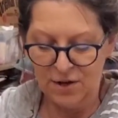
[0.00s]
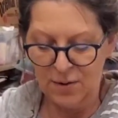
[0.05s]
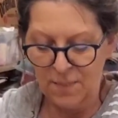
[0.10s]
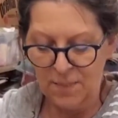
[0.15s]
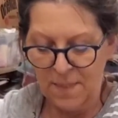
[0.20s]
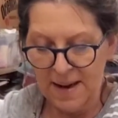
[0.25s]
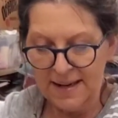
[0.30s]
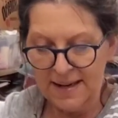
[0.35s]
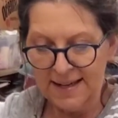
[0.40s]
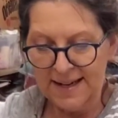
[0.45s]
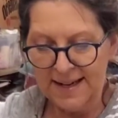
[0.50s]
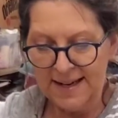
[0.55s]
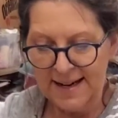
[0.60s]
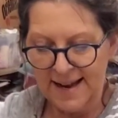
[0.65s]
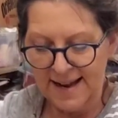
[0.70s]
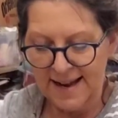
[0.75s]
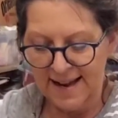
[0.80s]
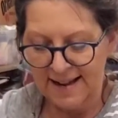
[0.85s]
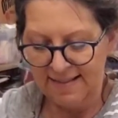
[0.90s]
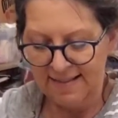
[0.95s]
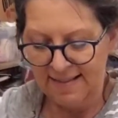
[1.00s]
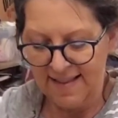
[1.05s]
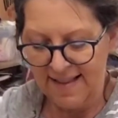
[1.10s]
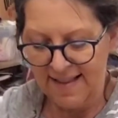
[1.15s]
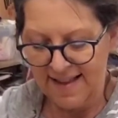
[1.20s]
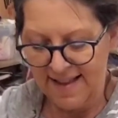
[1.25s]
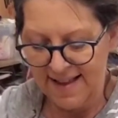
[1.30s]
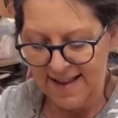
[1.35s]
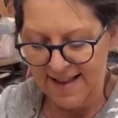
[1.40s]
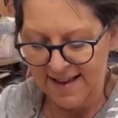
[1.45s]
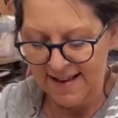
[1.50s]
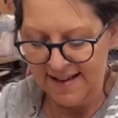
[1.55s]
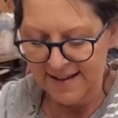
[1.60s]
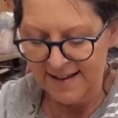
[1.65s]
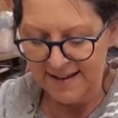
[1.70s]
my nylon.